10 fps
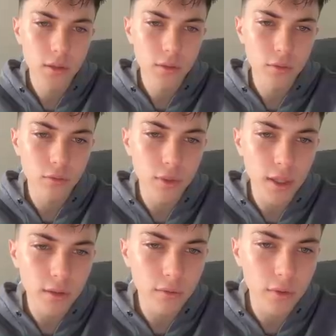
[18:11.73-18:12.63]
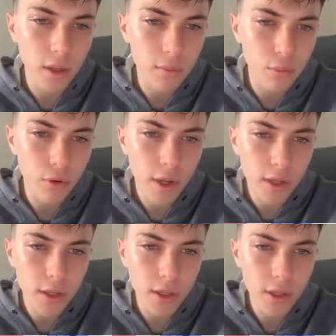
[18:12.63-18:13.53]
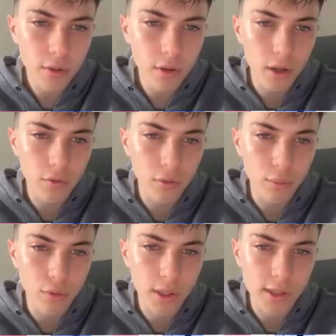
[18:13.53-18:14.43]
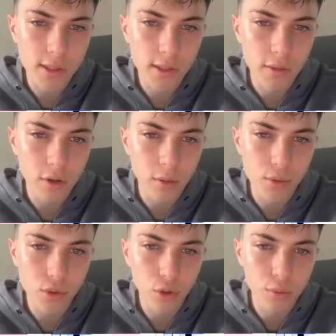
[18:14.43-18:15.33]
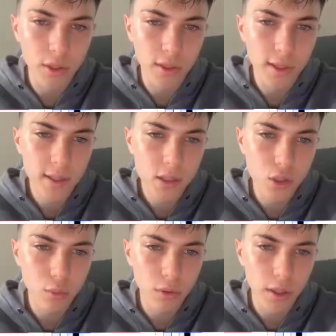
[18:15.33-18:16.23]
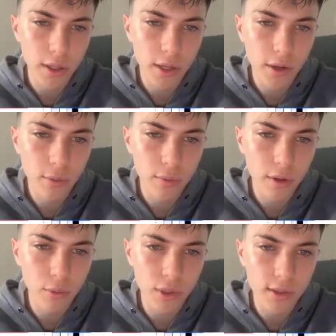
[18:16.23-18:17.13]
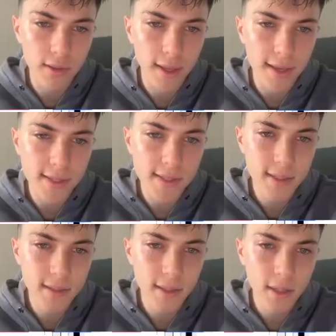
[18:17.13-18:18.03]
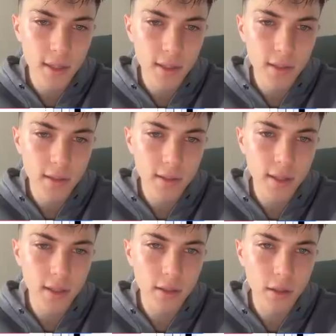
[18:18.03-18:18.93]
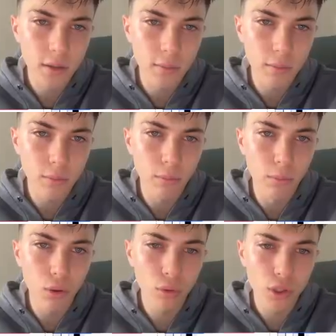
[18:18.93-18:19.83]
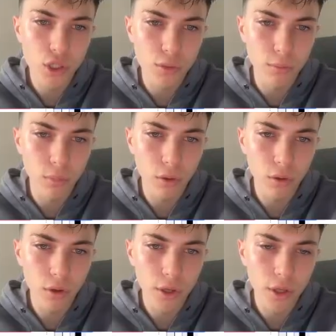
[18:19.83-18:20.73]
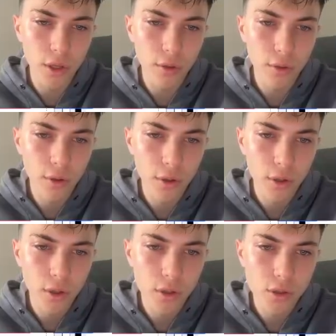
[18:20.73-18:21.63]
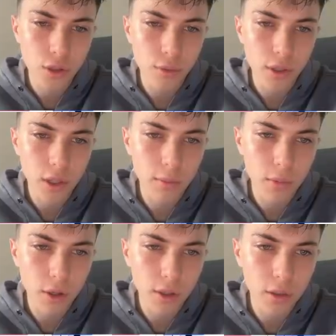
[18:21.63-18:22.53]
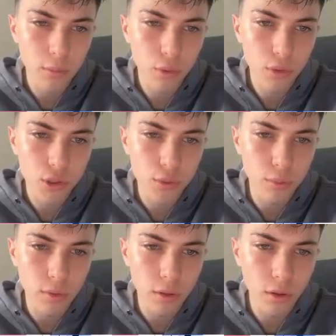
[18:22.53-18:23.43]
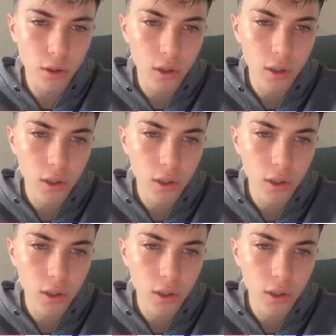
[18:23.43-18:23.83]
We have that break here after price absorbed the next supply area. We tested that bullish block here, so we're gonna mark that bullish block